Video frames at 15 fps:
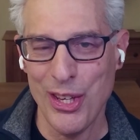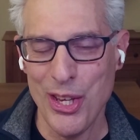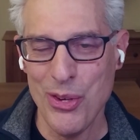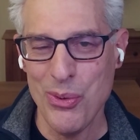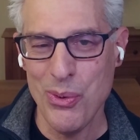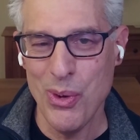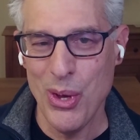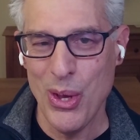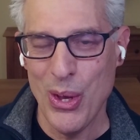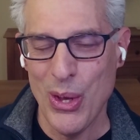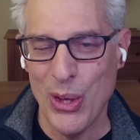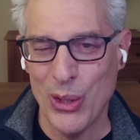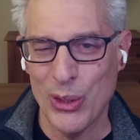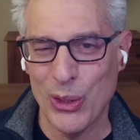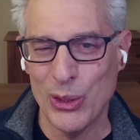you
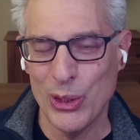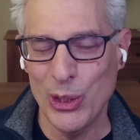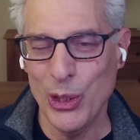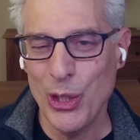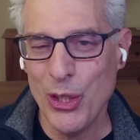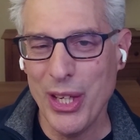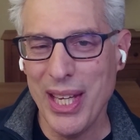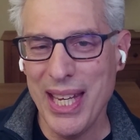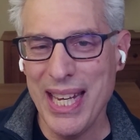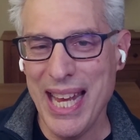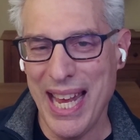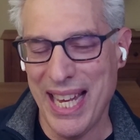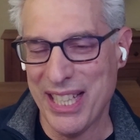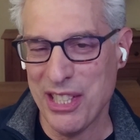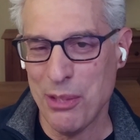
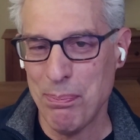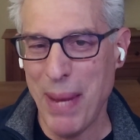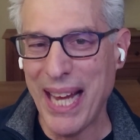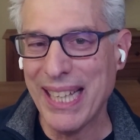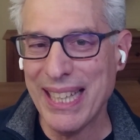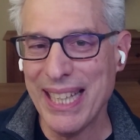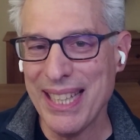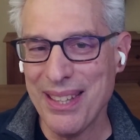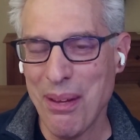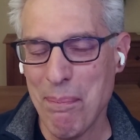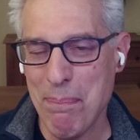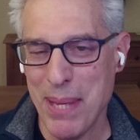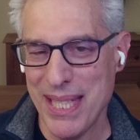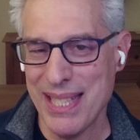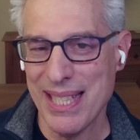expecting the
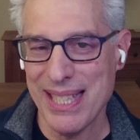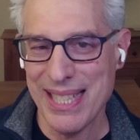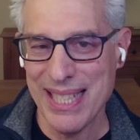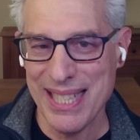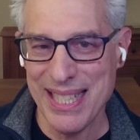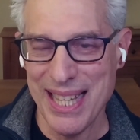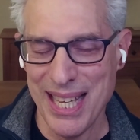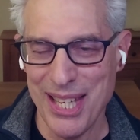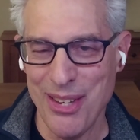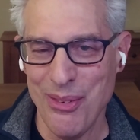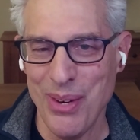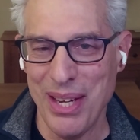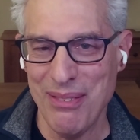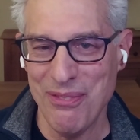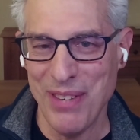businesses that
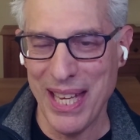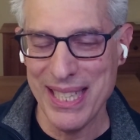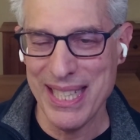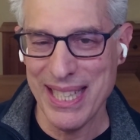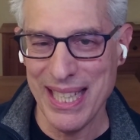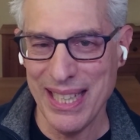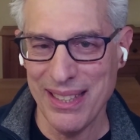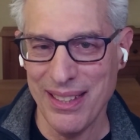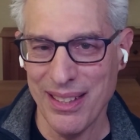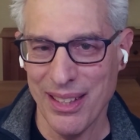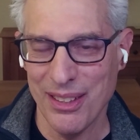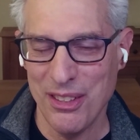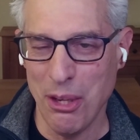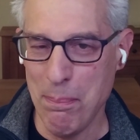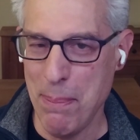you invest in
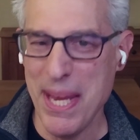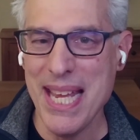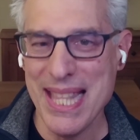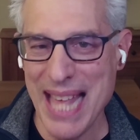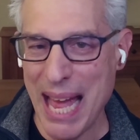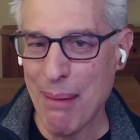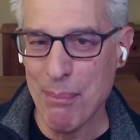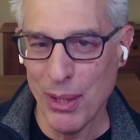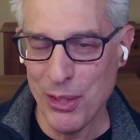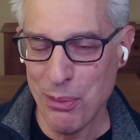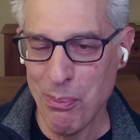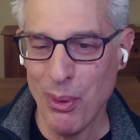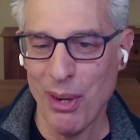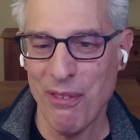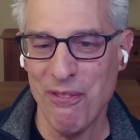to be that
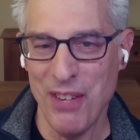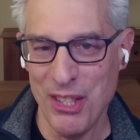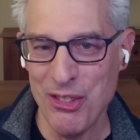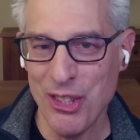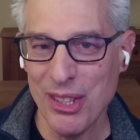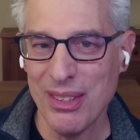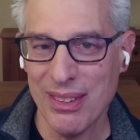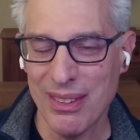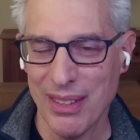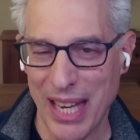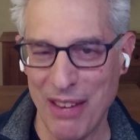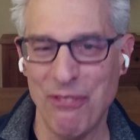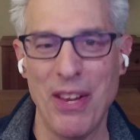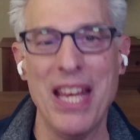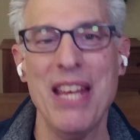much more efficient?
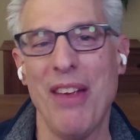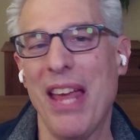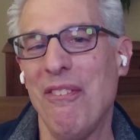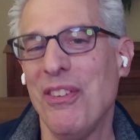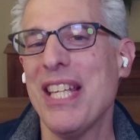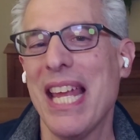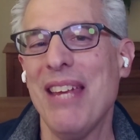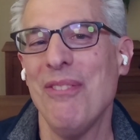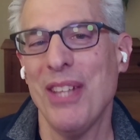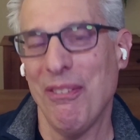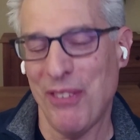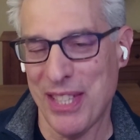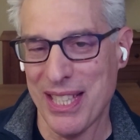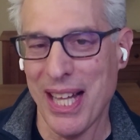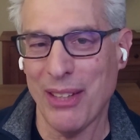Even
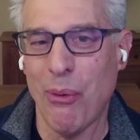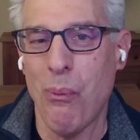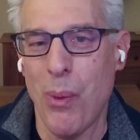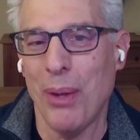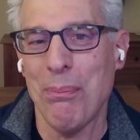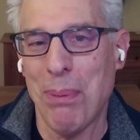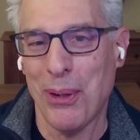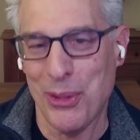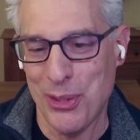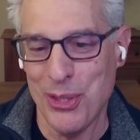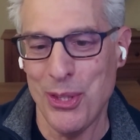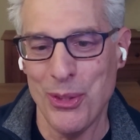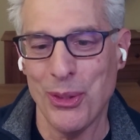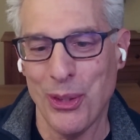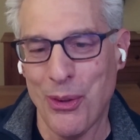if it's not a
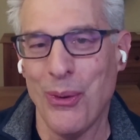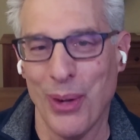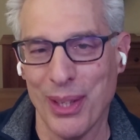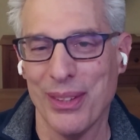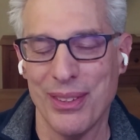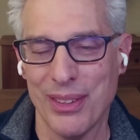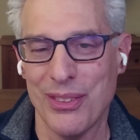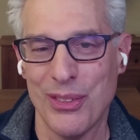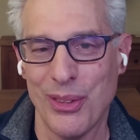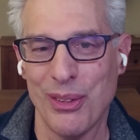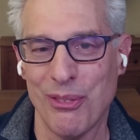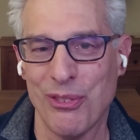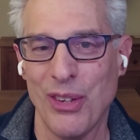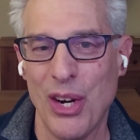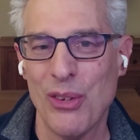one-person unicorn, to sort
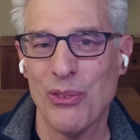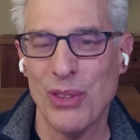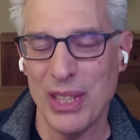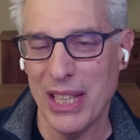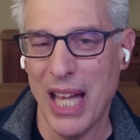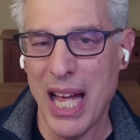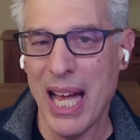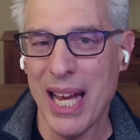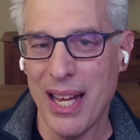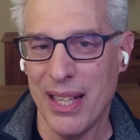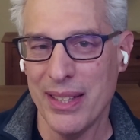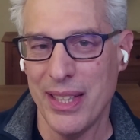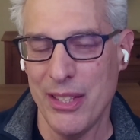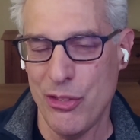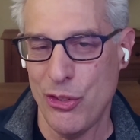of rely
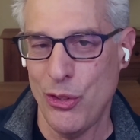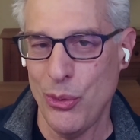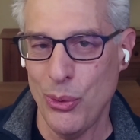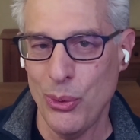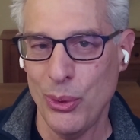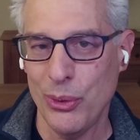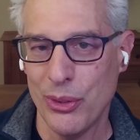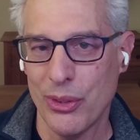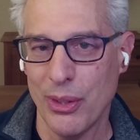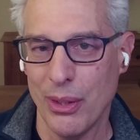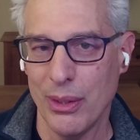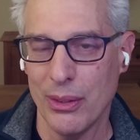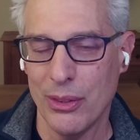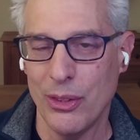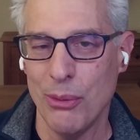on these tools
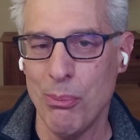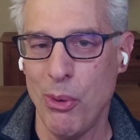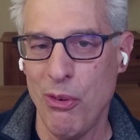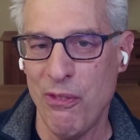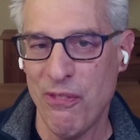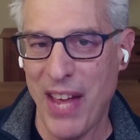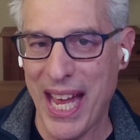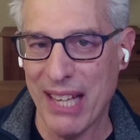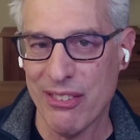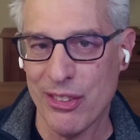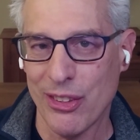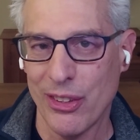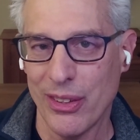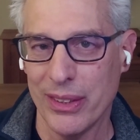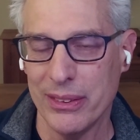to move
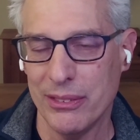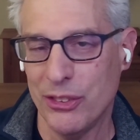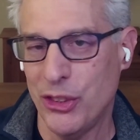faster and